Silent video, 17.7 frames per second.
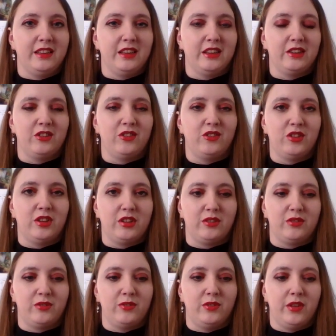It's
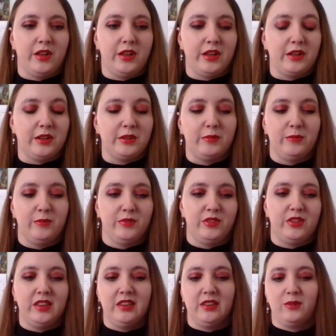just
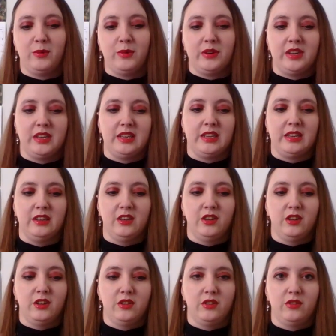this very
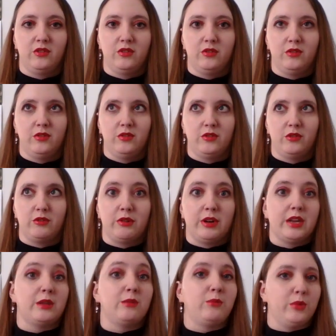
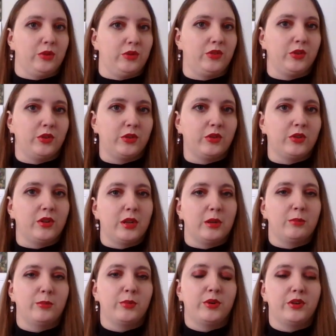great musical
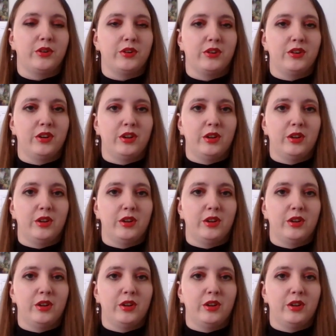number,